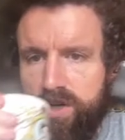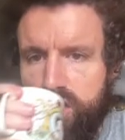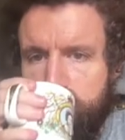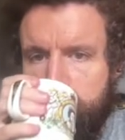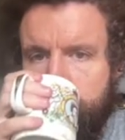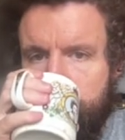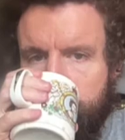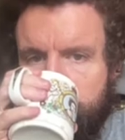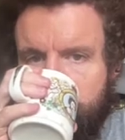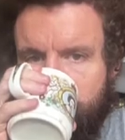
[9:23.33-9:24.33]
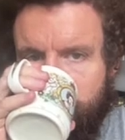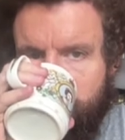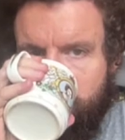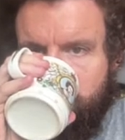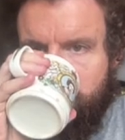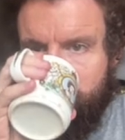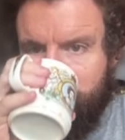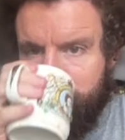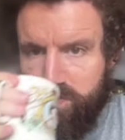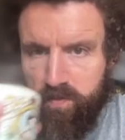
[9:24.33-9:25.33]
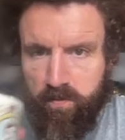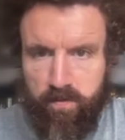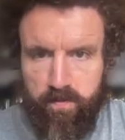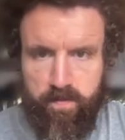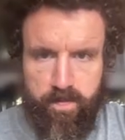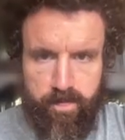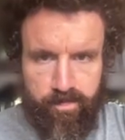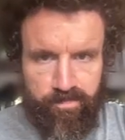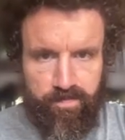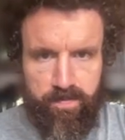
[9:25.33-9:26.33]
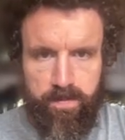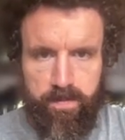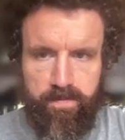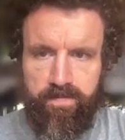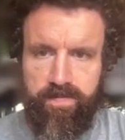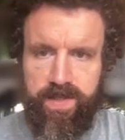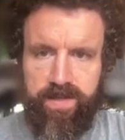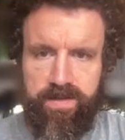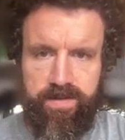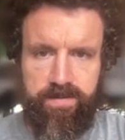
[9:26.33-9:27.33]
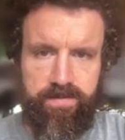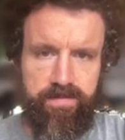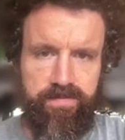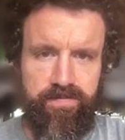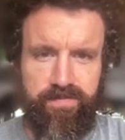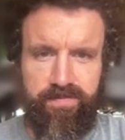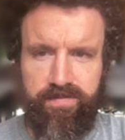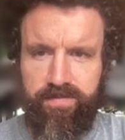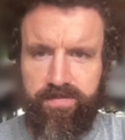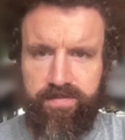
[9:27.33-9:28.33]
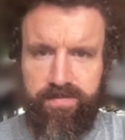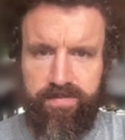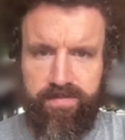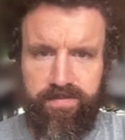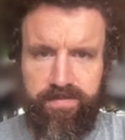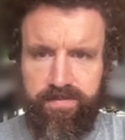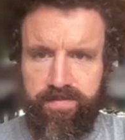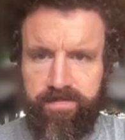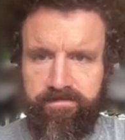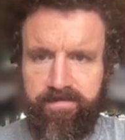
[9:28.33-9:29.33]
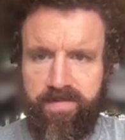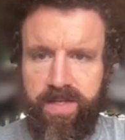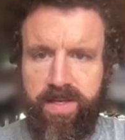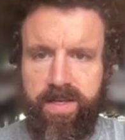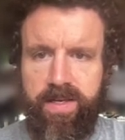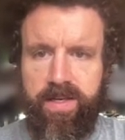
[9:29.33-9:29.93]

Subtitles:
(silence)